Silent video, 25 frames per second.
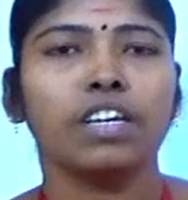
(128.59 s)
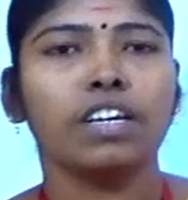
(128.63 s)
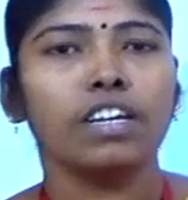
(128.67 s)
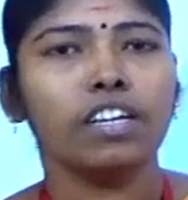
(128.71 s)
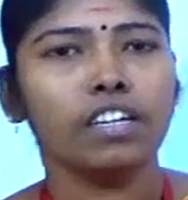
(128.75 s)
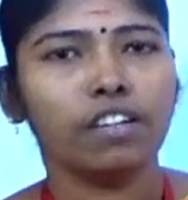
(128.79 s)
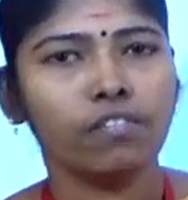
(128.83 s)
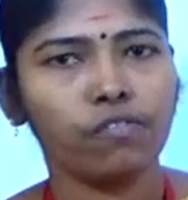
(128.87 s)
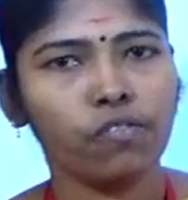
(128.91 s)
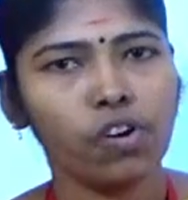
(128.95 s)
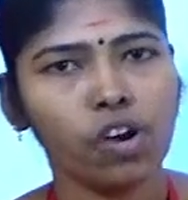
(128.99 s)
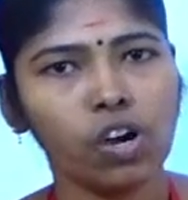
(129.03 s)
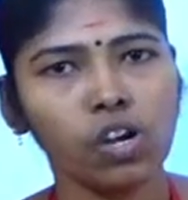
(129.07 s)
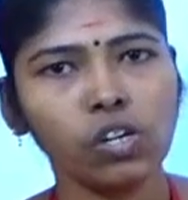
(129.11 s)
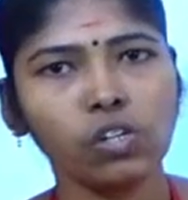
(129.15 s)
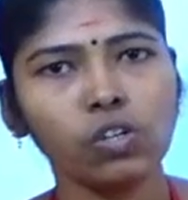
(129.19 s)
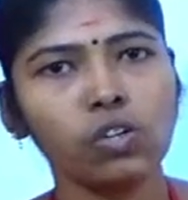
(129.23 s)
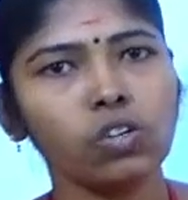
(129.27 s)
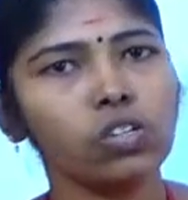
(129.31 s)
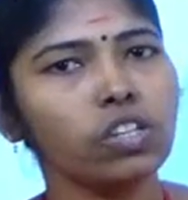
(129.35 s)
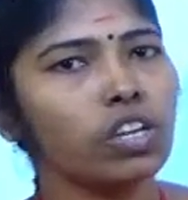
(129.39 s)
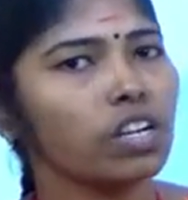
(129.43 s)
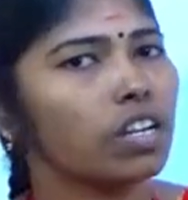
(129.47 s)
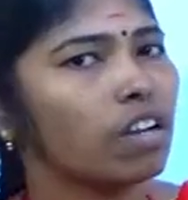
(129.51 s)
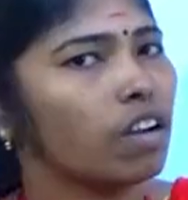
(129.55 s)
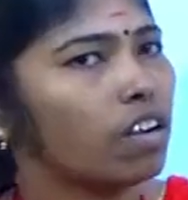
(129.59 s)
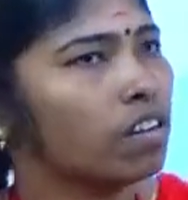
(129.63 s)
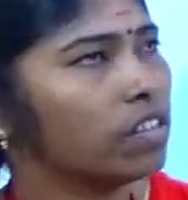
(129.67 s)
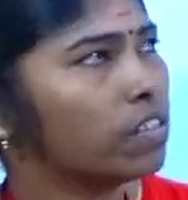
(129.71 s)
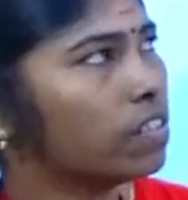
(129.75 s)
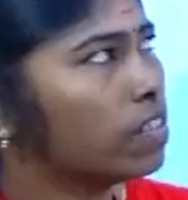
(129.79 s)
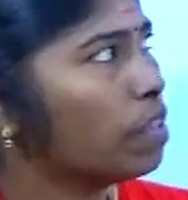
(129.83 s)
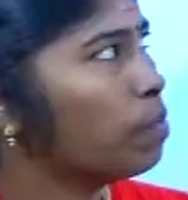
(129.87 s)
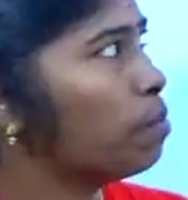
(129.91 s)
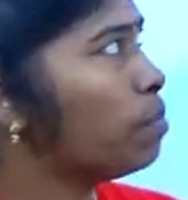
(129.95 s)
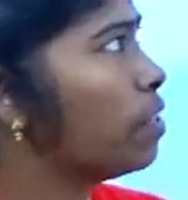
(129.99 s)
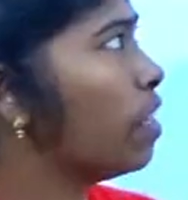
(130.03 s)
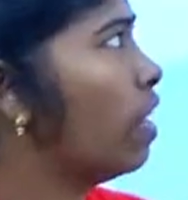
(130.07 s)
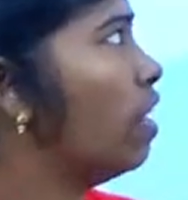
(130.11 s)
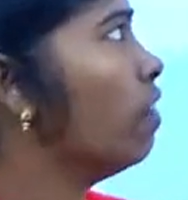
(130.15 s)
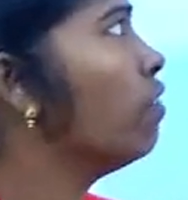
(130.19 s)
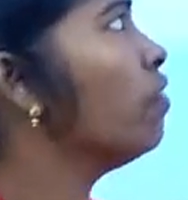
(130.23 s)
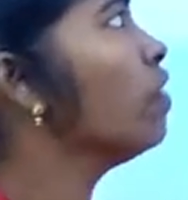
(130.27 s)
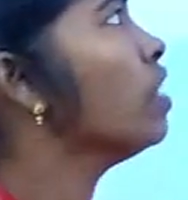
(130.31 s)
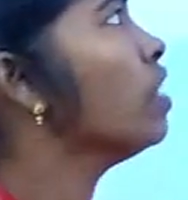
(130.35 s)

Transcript: It follows the concept of